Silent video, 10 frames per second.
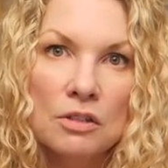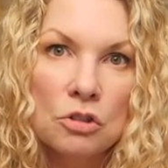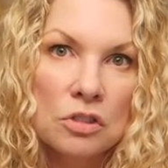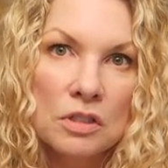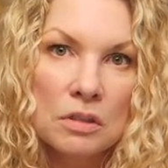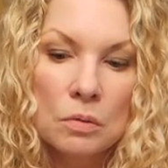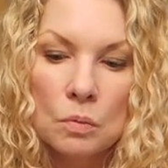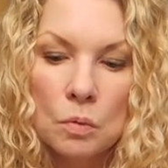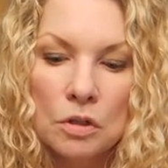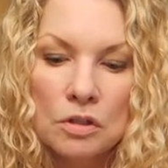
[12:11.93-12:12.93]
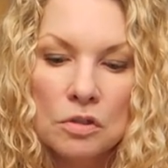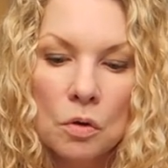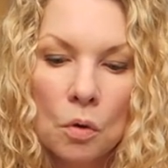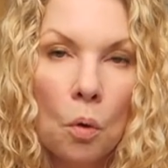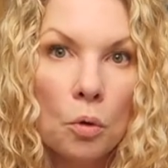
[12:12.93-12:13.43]
They just didn't want us
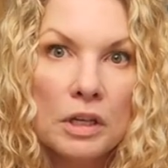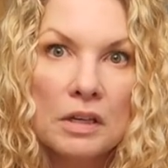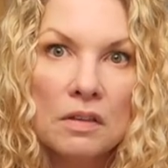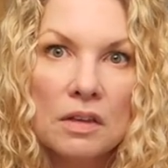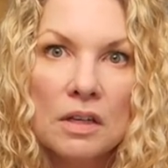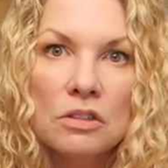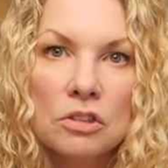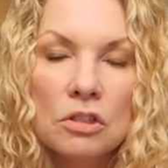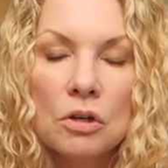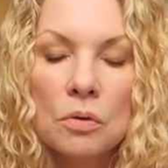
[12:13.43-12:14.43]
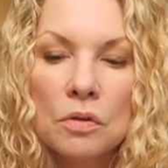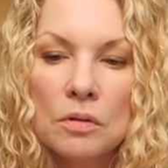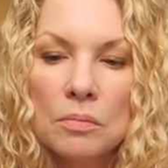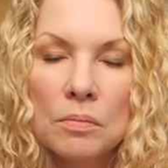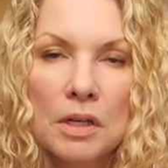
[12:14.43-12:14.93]
holding things, you know,
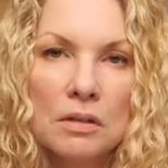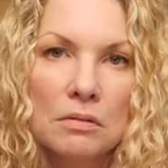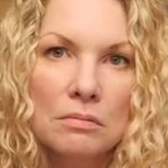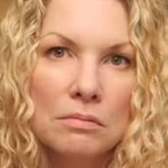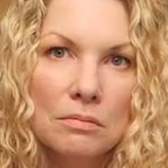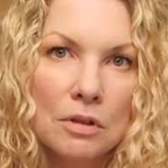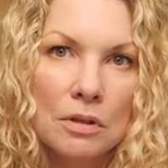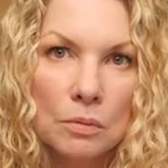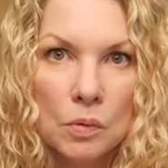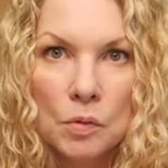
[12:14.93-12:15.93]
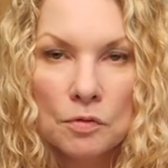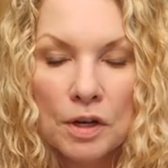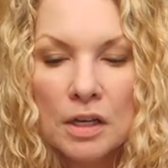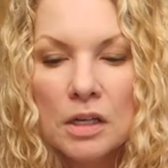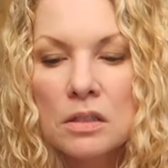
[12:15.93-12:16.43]
that made it look like we weren't
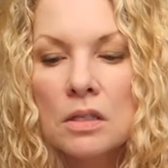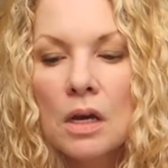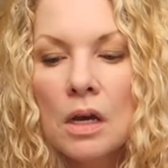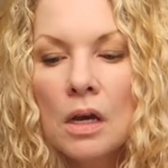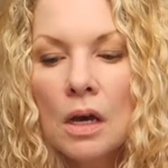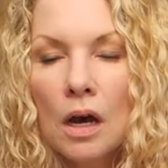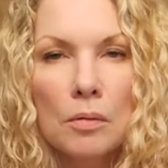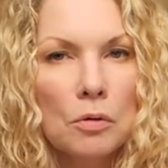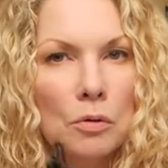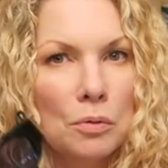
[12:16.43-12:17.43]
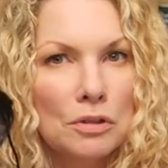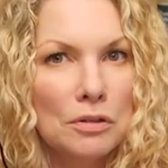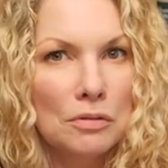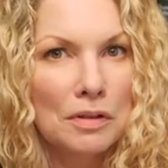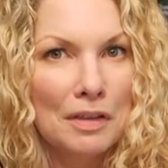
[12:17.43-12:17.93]
Vikings. Uh, of course,
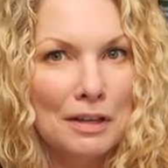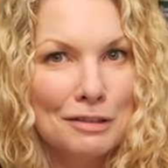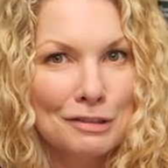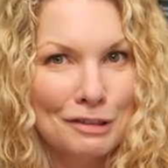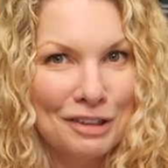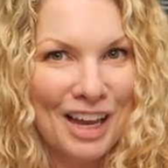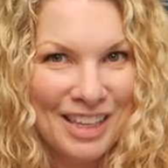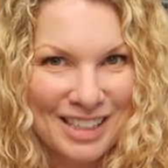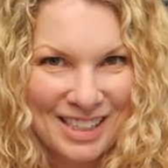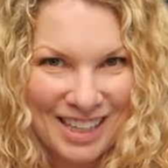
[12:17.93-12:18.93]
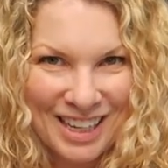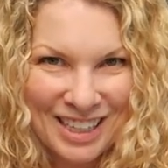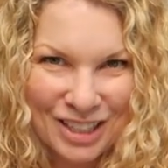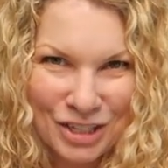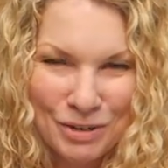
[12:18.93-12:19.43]
I don't think they had sunglasses
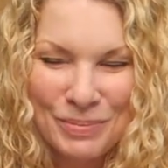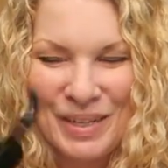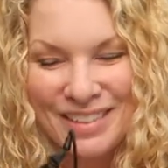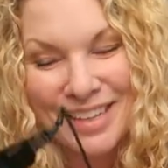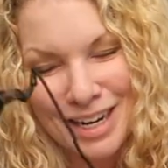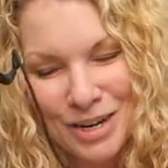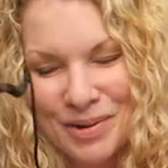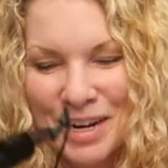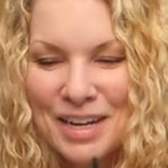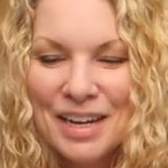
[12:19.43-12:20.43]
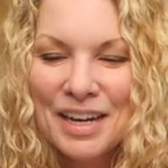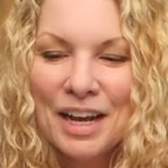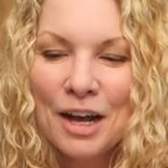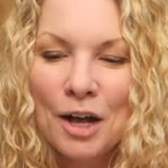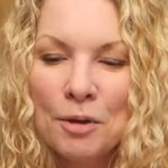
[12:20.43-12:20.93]
either, but anyway,
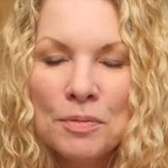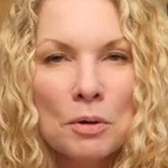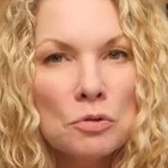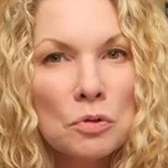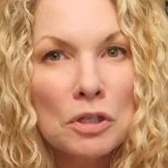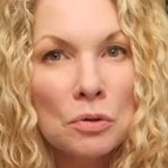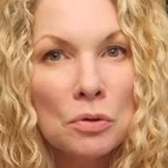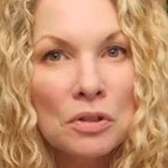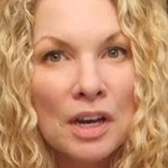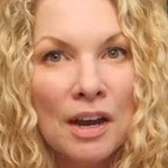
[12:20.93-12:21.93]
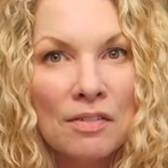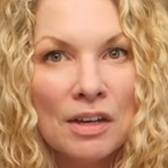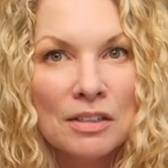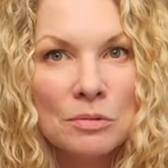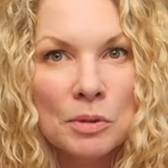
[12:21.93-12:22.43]
um, that was really cool to have
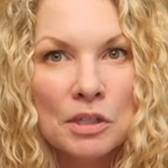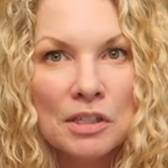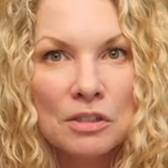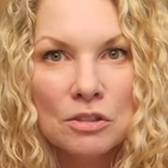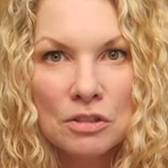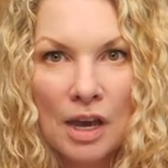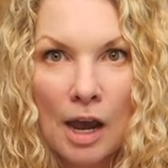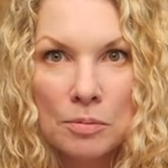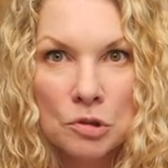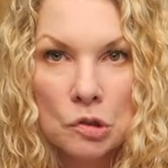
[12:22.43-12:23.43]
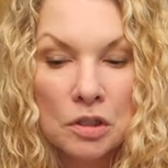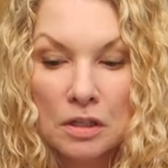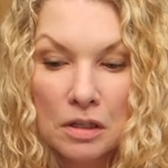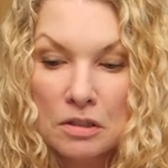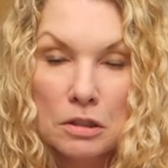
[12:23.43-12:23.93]
that experience captured,
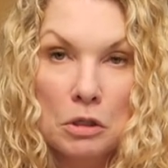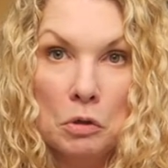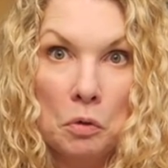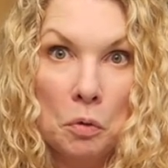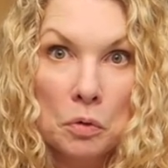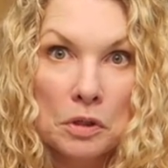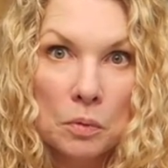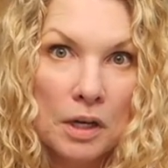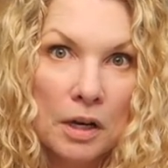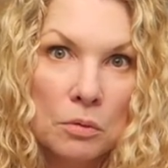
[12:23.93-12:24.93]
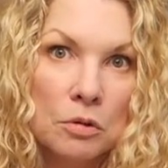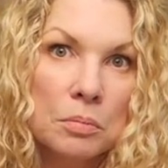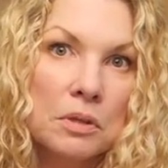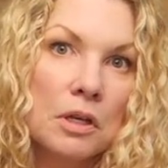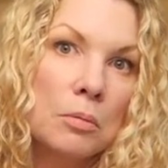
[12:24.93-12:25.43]
and that's the only way I would
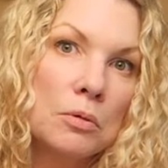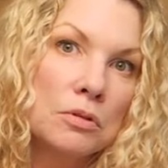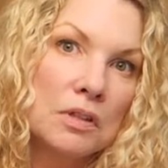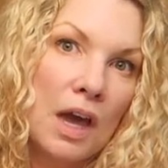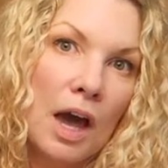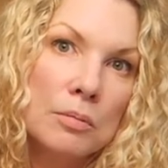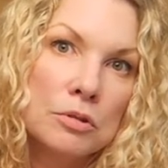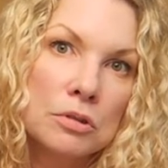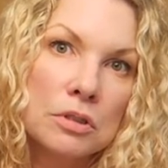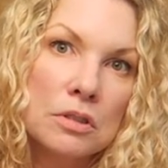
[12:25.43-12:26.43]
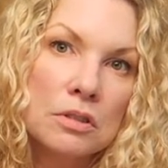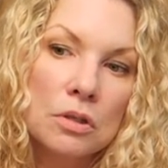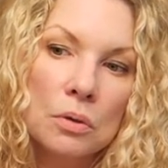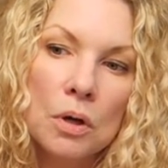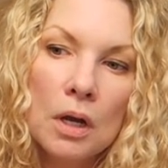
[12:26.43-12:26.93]
have been able to capture it.
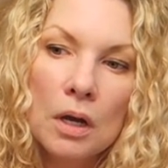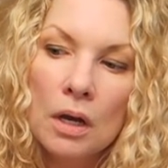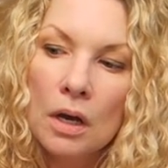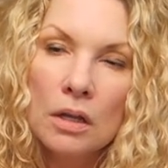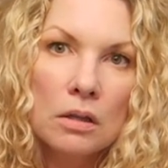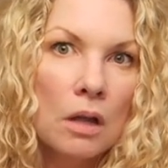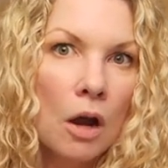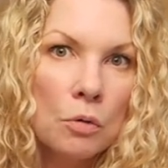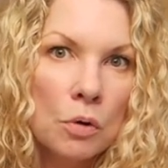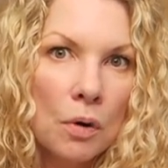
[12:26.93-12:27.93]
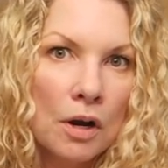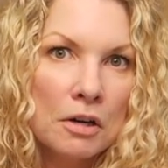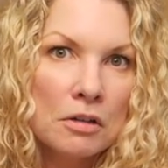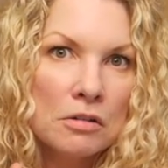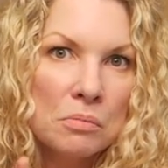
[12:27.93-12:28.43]
So not
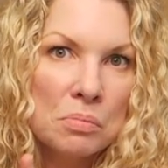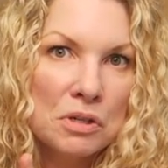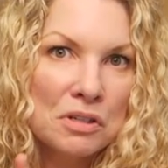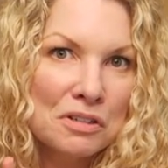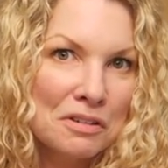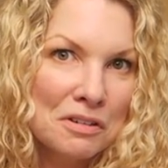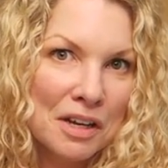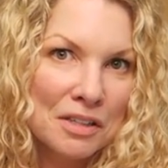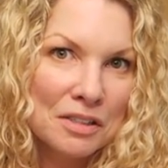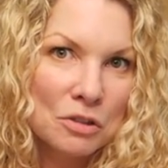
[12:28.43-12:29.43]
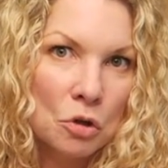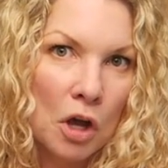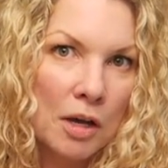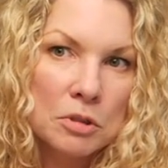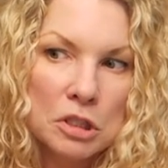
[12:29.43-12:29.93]
required, but a nice little
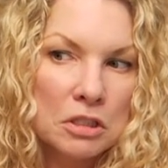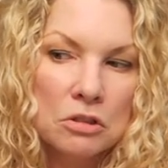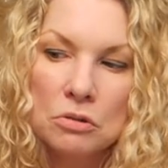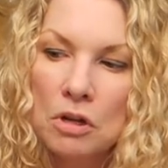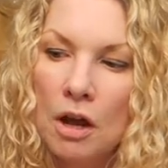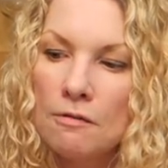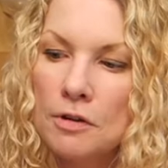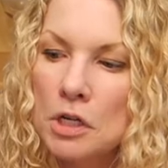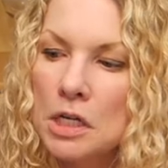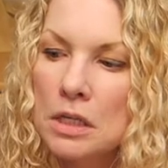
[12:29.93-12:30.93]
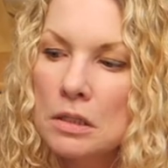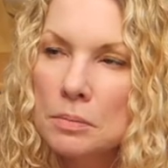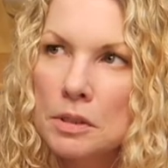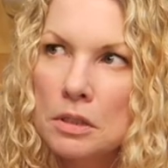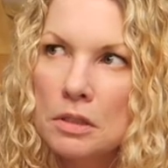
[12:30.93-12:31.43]
option and they're not very
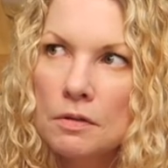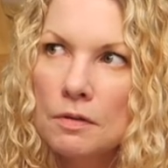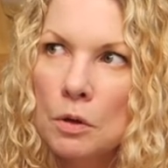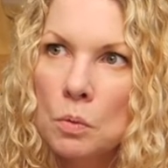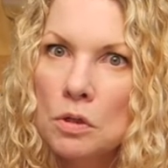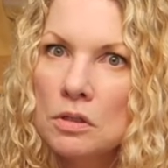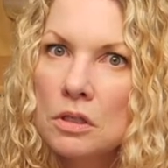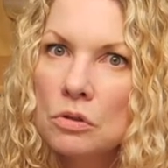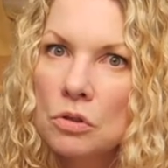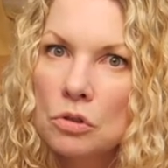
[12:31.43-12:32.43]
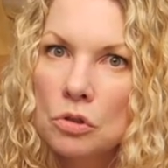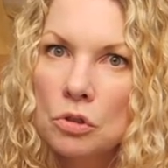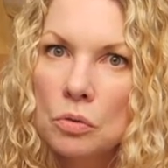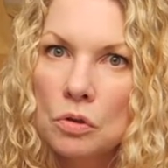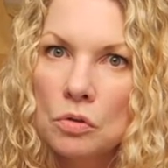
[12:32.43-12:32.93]
expensive. I wanna say they're under
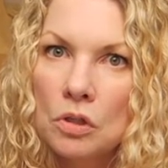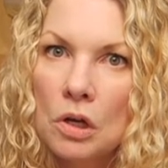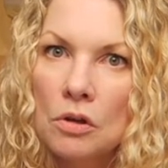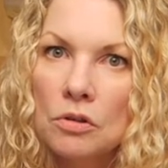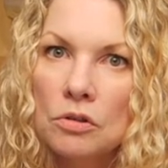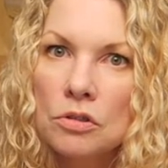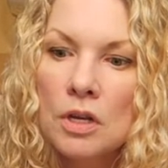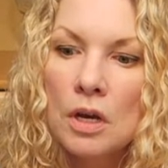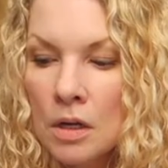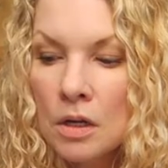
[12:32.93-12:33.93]
$200.